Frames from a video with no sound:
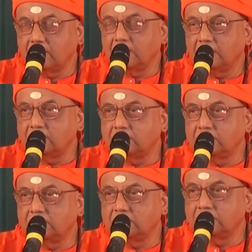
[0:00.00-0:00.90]

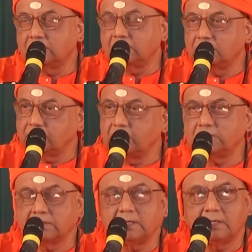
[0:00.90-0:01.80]
and
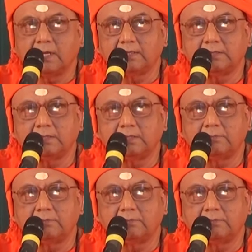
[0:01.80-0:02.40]
basically asana